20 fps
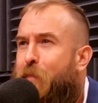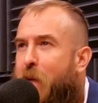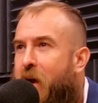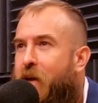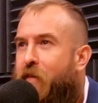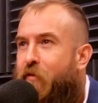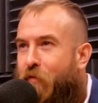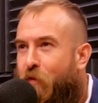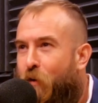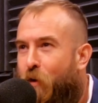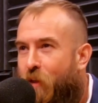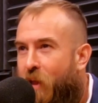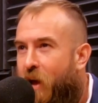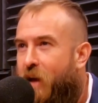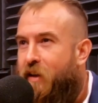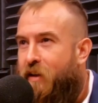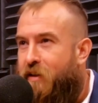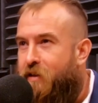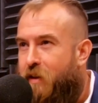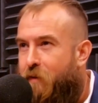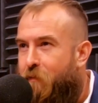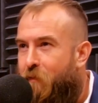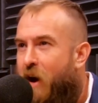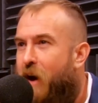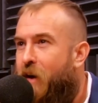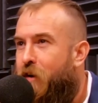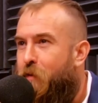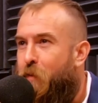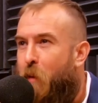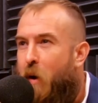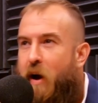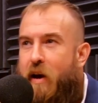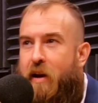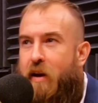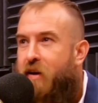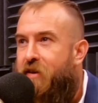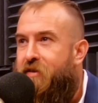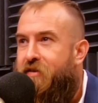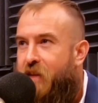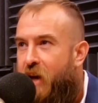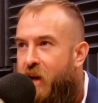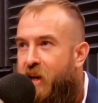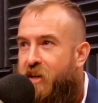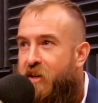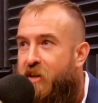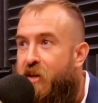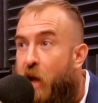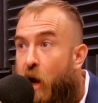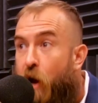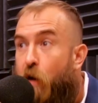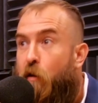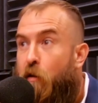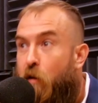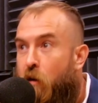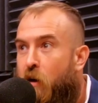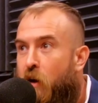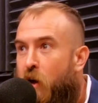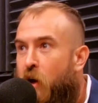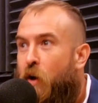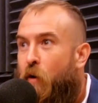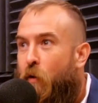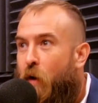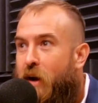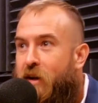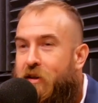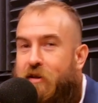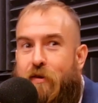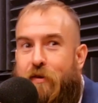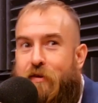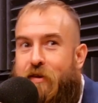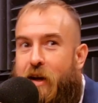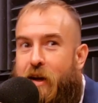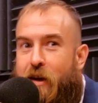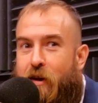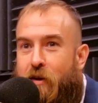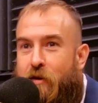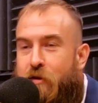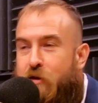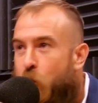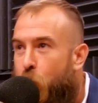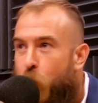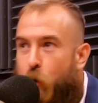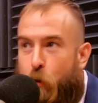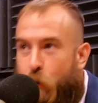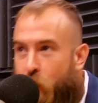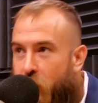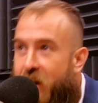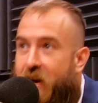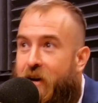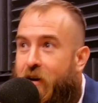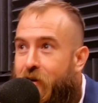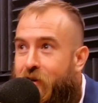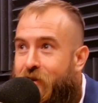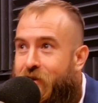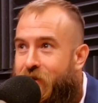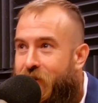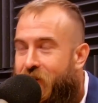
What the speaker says: it for like the value behind it is like nil. Right. So it's like, so who cares?